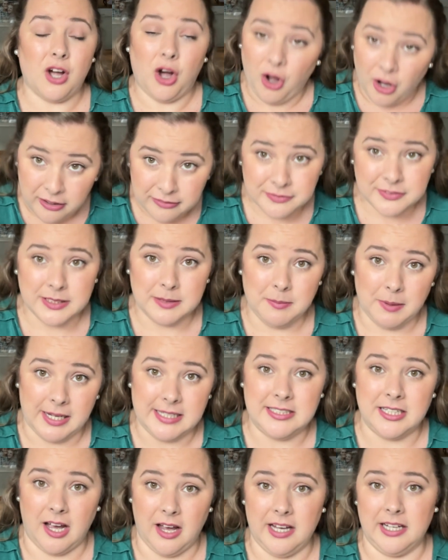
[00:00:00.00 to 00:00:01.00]
after my
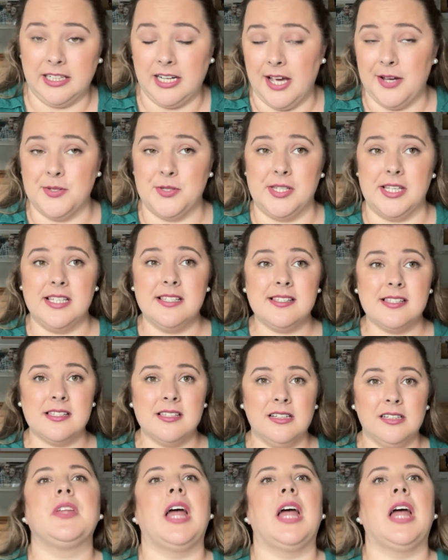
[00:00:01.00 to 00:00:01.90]
diagnosis,